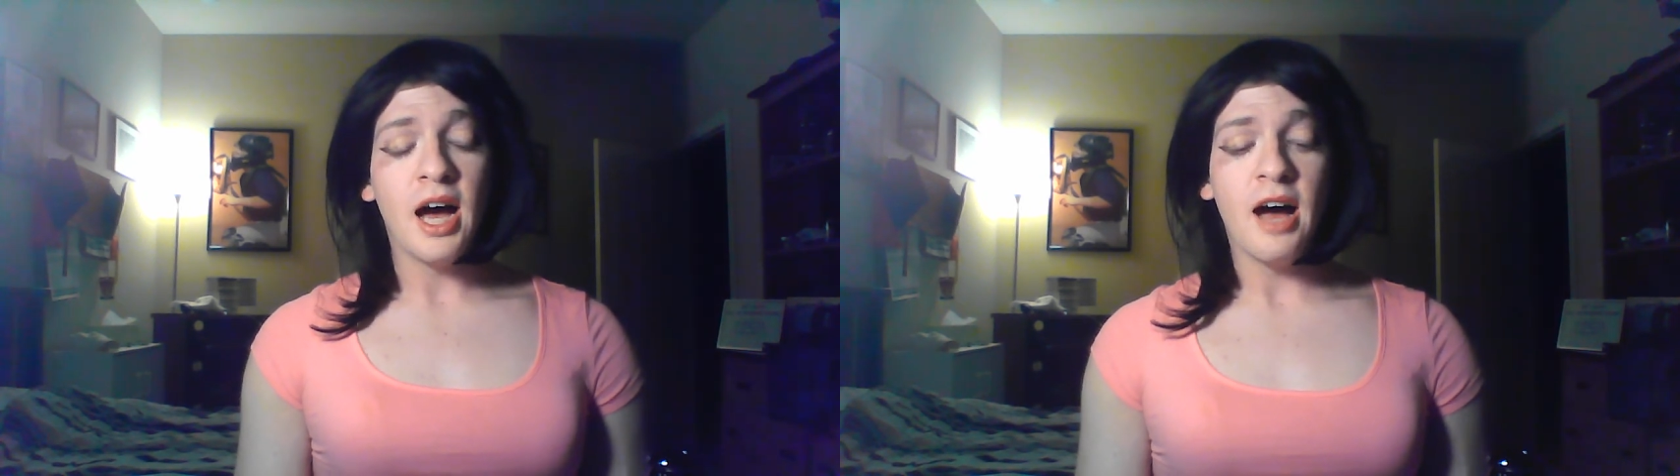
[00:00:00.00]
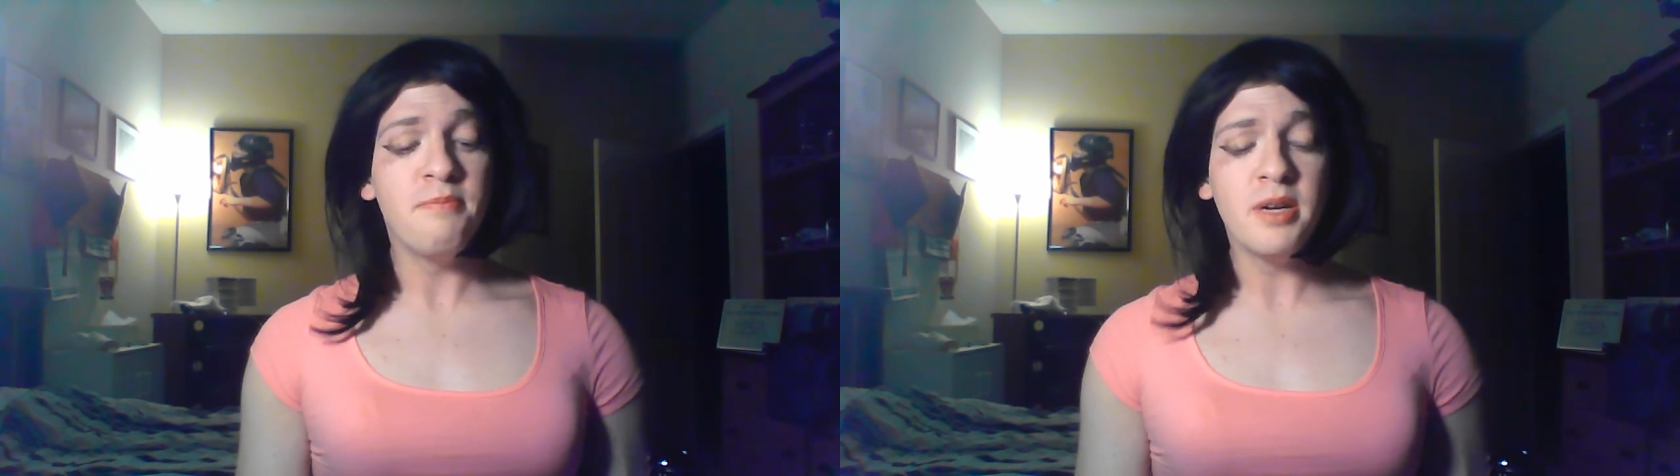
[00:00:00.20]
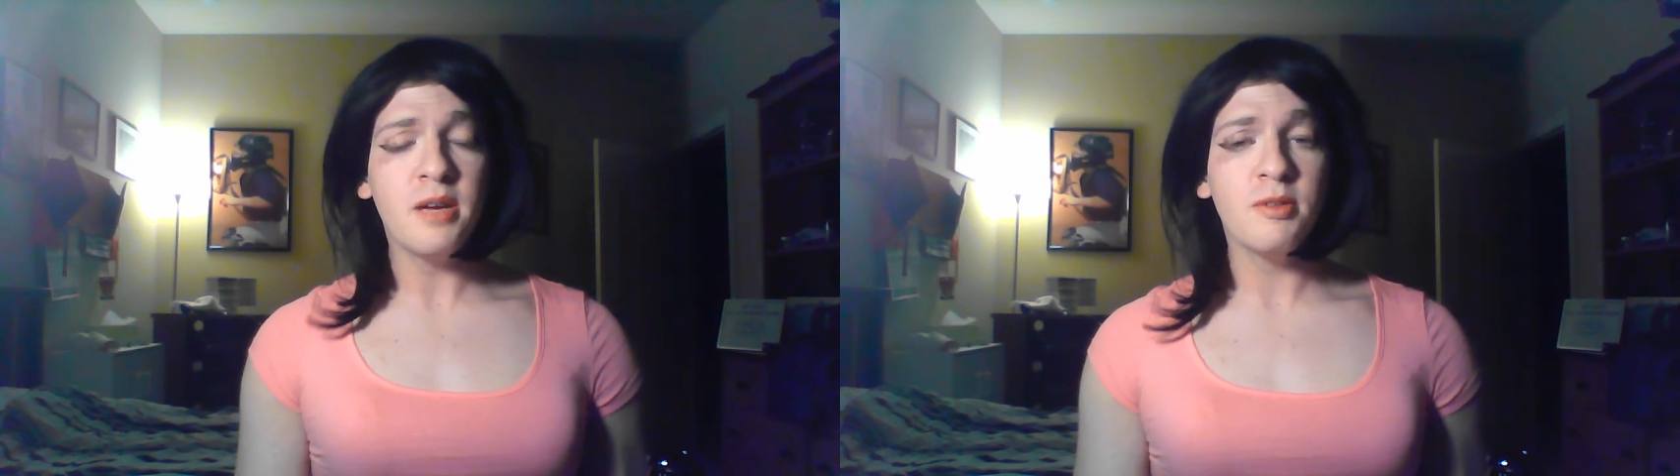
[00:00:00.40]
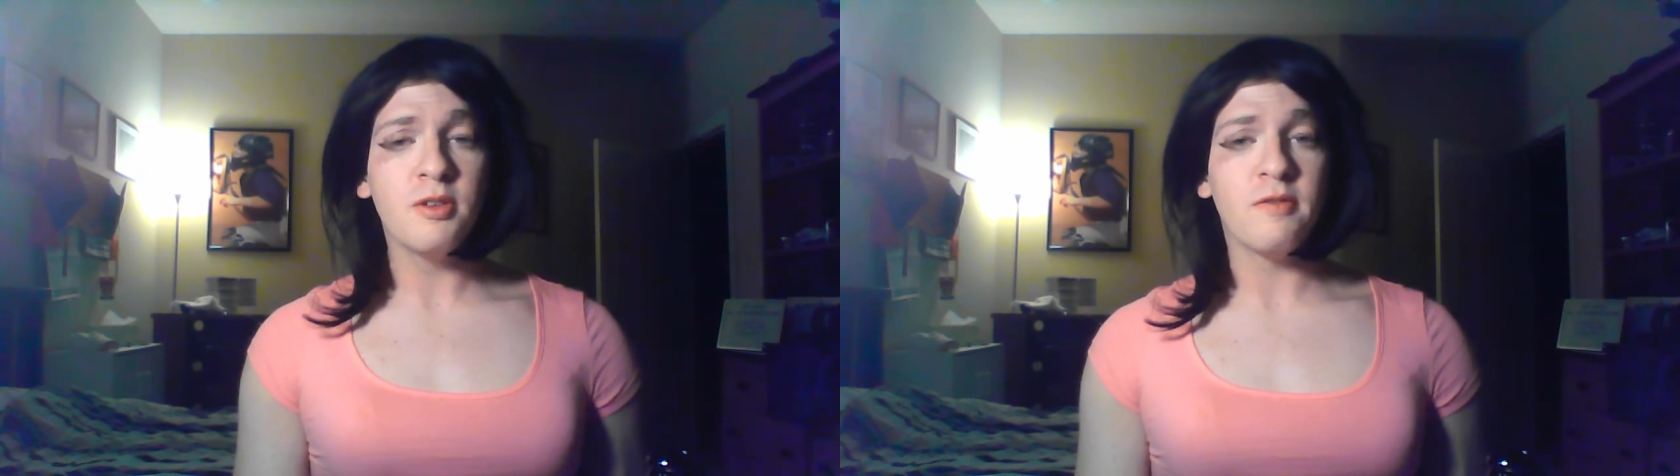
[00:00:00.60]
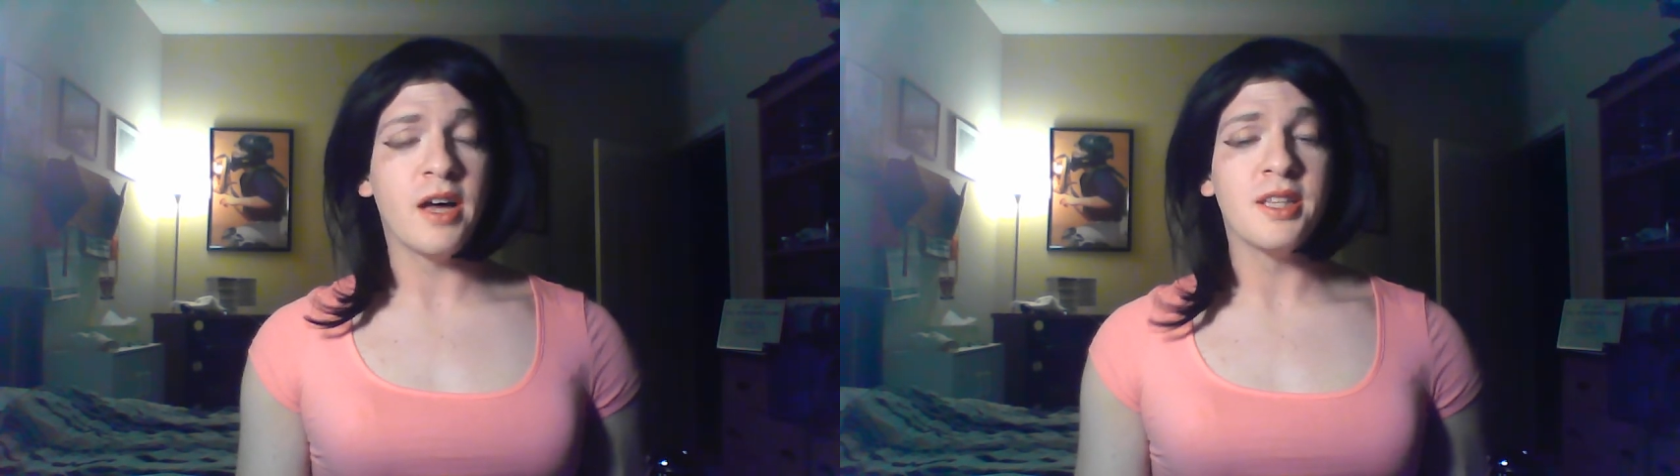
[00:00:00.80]
I've been able
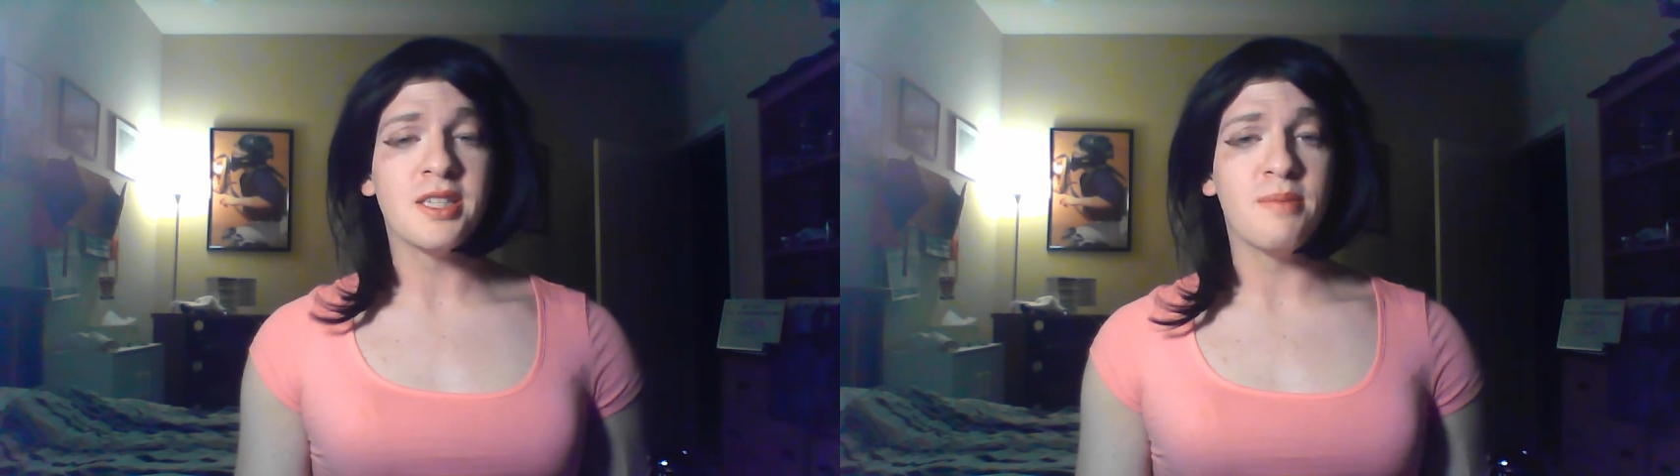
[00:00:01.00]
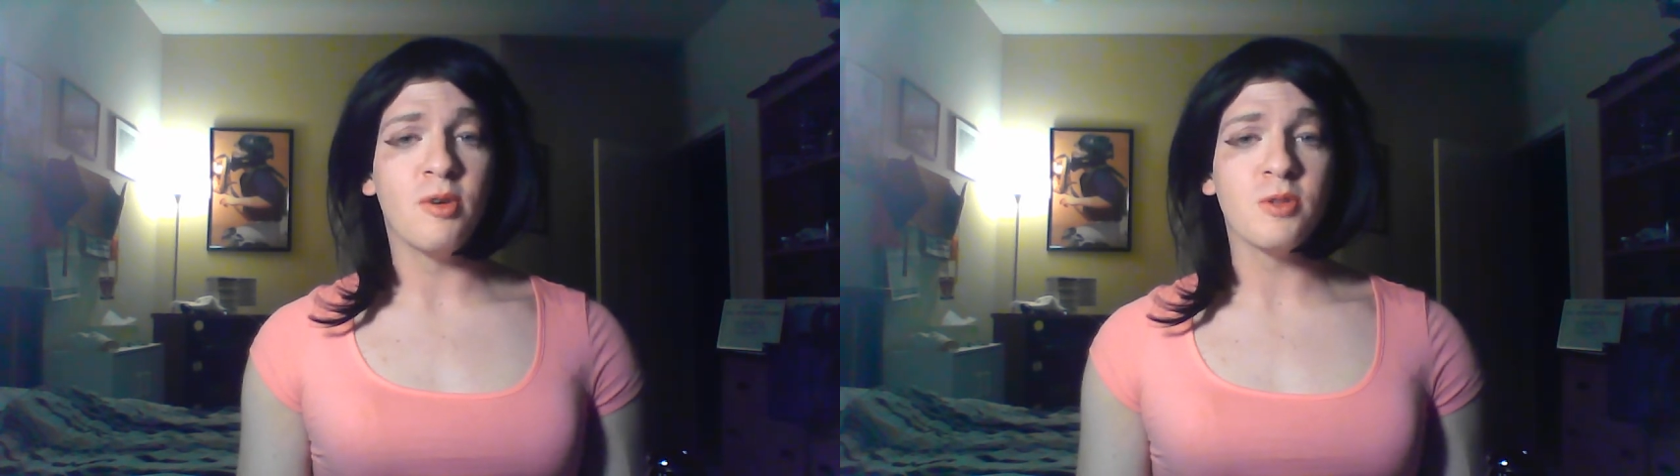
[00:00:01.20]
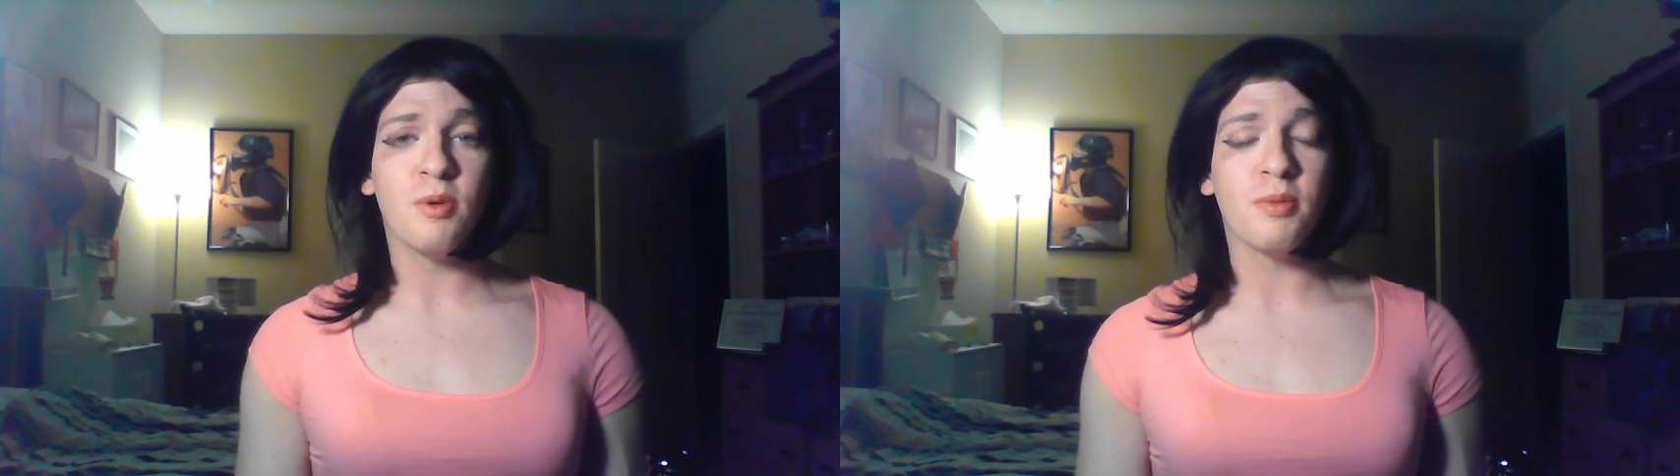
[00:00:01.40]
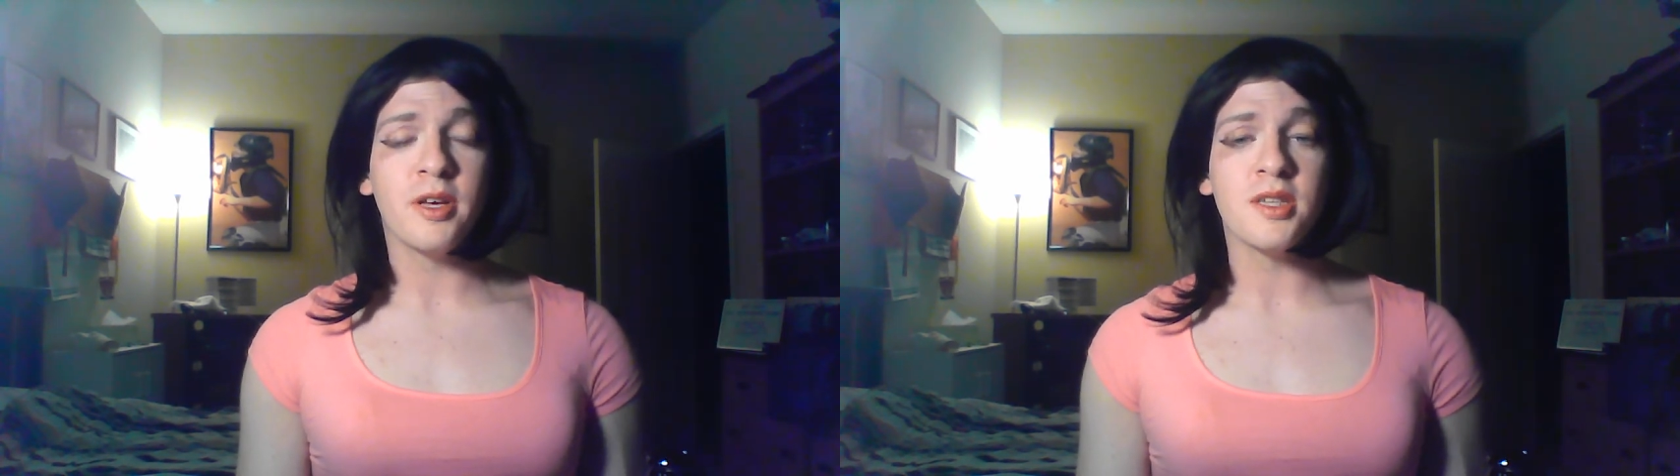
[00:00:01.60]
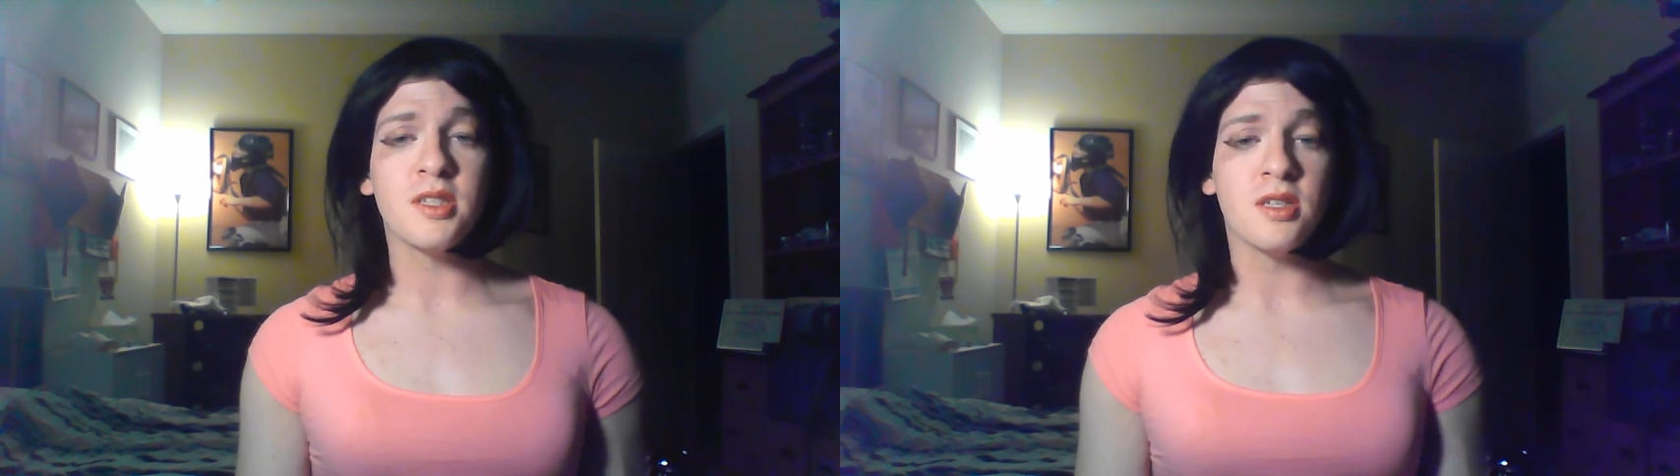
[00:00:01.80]
to find this at multiple
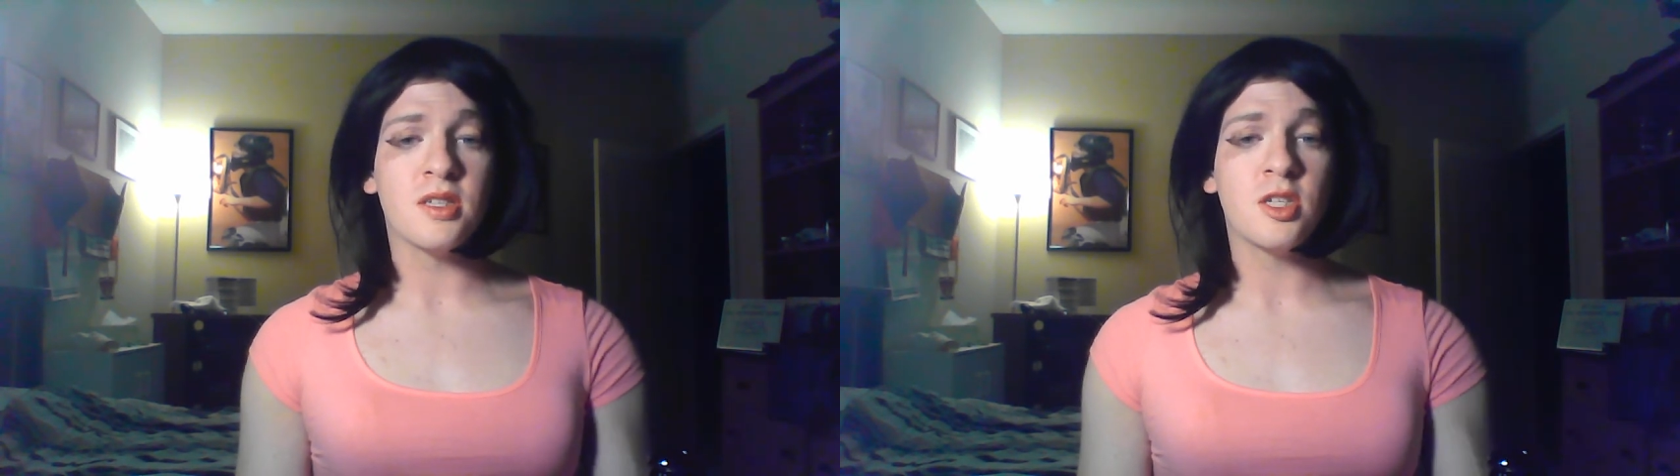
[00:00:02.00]
places.